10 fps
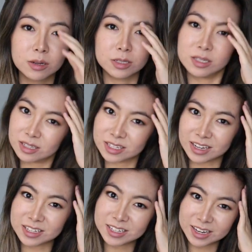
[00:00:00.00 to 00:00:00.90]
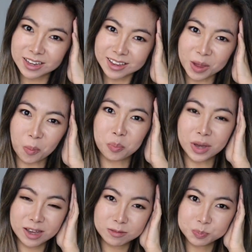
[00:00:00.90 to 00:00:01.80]
Just disgusting.
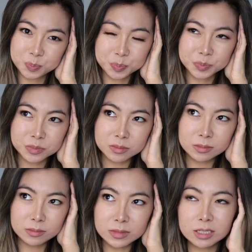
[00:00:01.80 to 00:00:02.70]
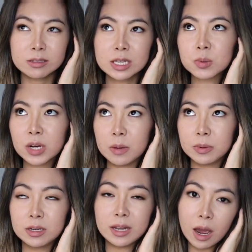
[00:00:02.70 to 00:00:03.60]
But that's what
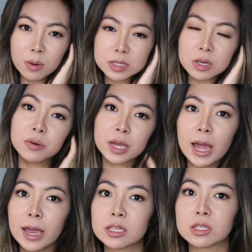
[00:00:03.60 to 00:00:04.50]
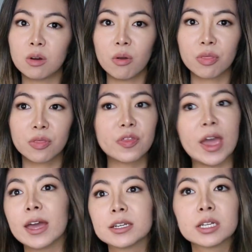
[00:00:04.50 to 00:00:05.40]
happened. Now it's okay. It's not
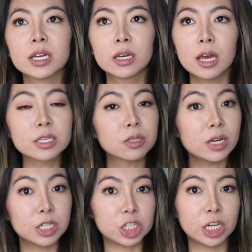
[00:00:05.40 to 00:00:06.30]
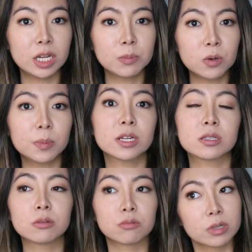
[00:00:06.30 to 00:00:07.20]
itchy anymore, but it's
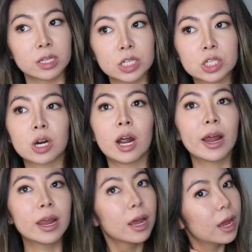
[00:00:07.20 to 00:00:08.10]
still really dry.